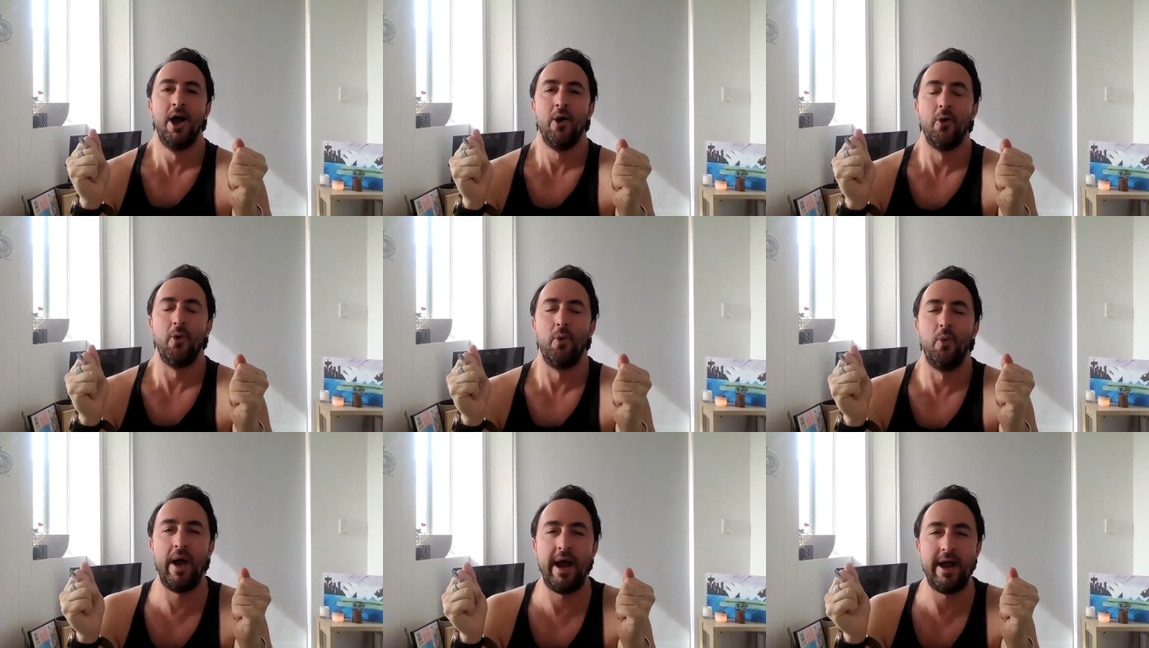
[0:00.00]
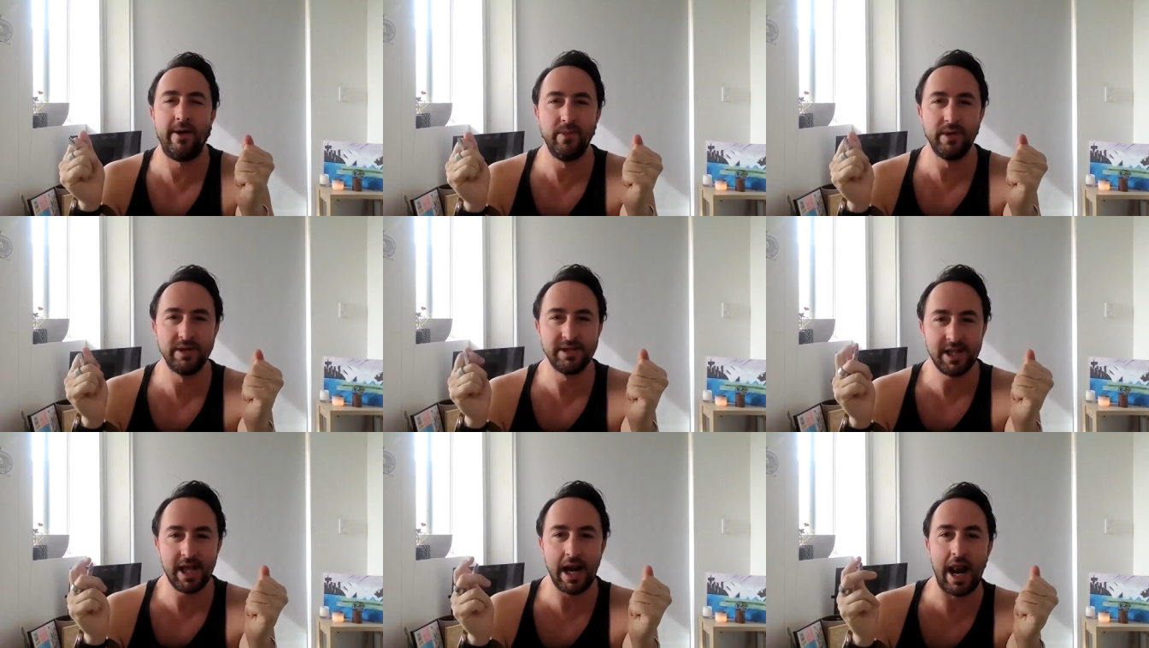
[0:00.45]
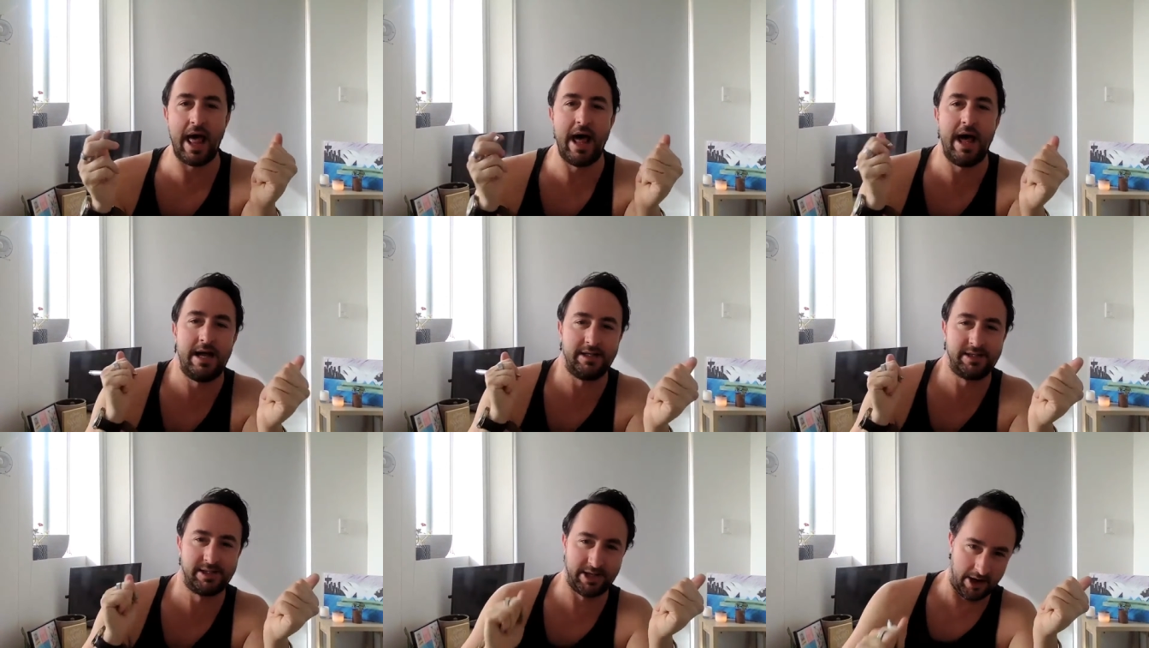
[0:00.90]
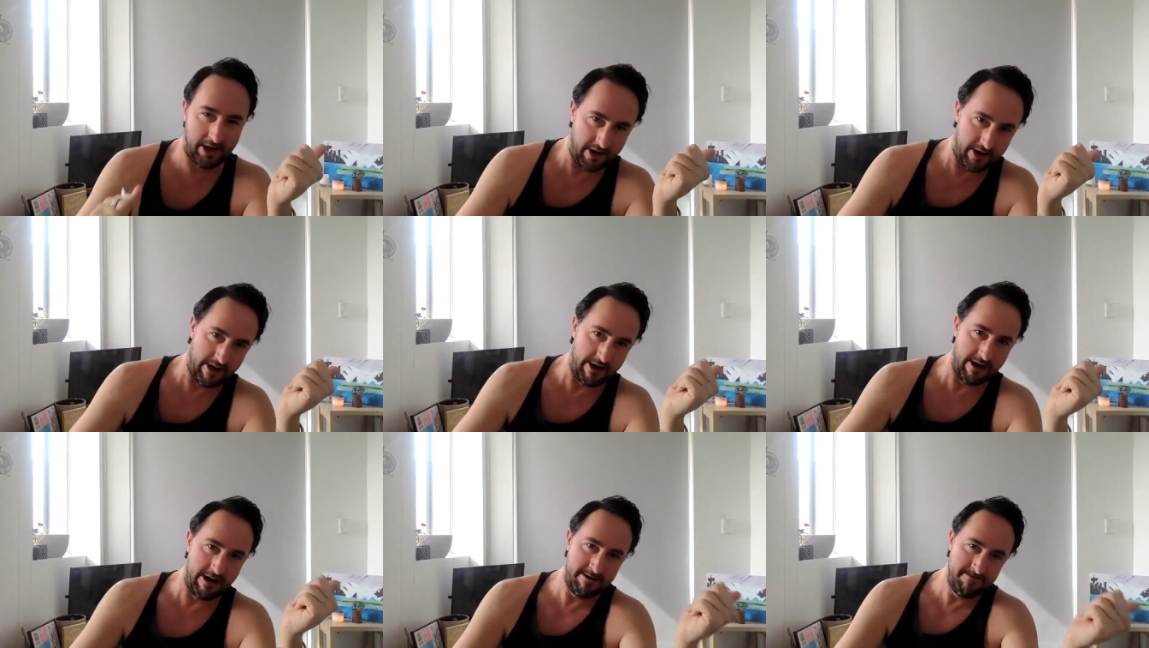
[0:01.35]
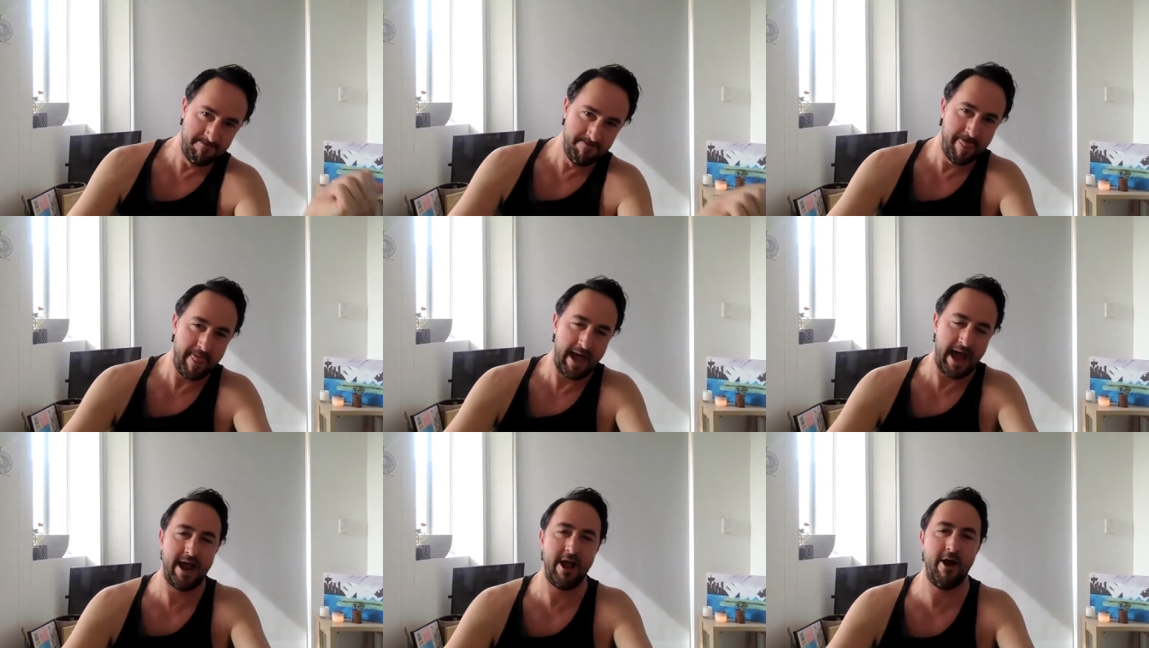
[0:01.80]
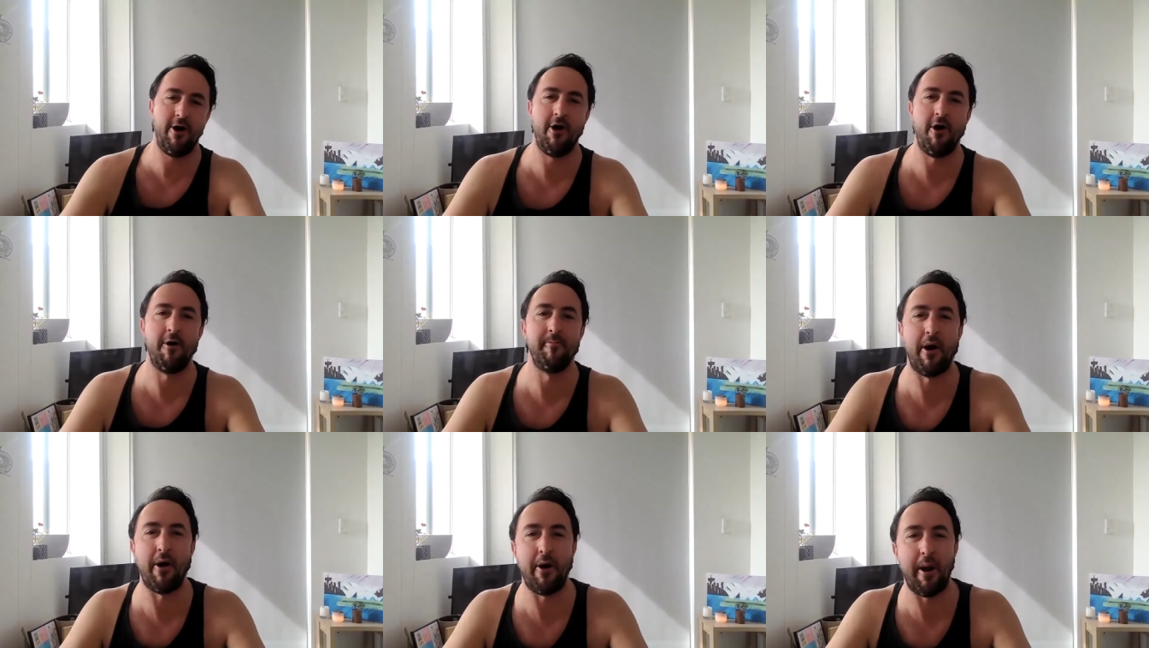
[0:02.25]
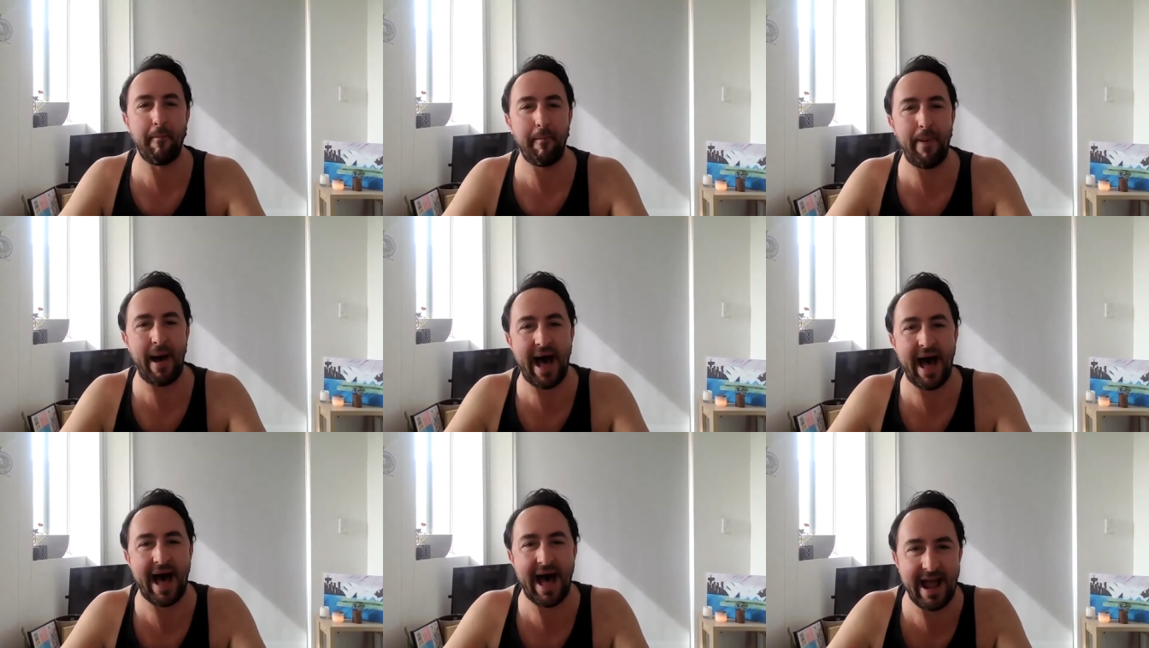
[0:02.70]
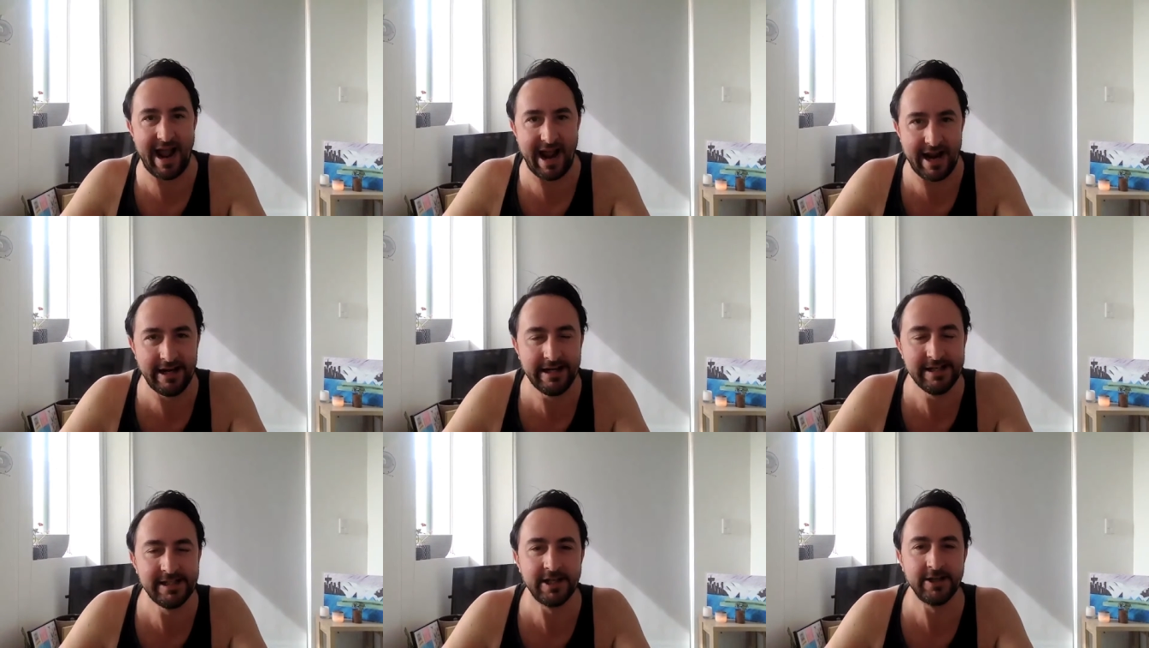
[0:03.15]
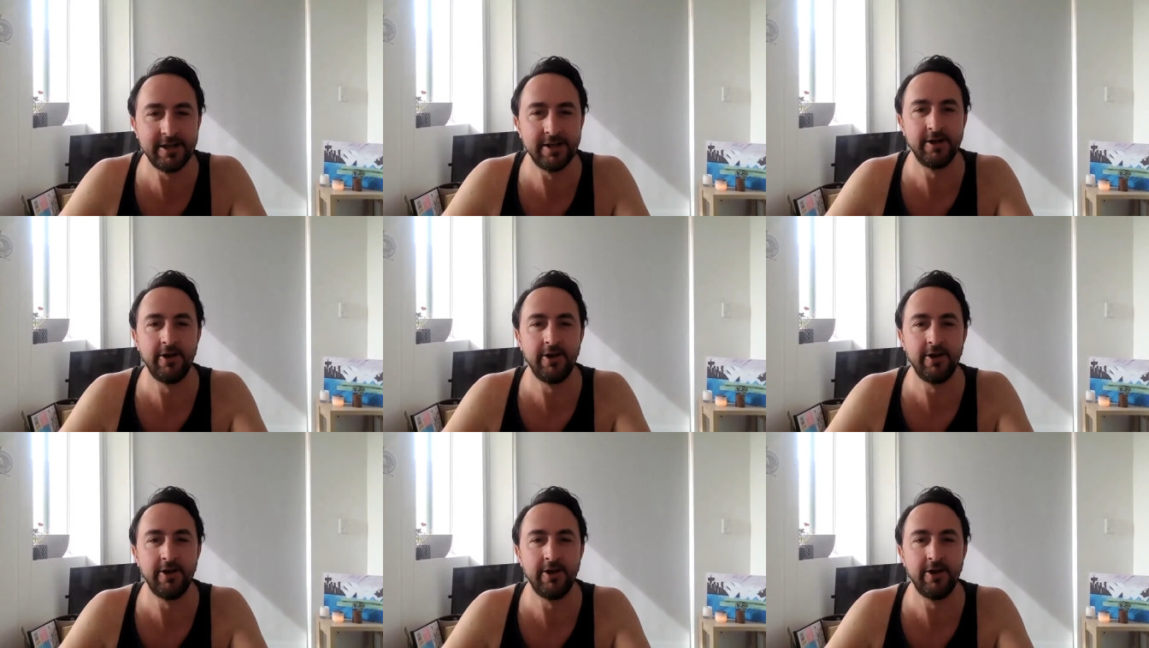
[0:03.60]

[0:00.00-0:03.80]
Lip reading: When was the last time a homeowner paid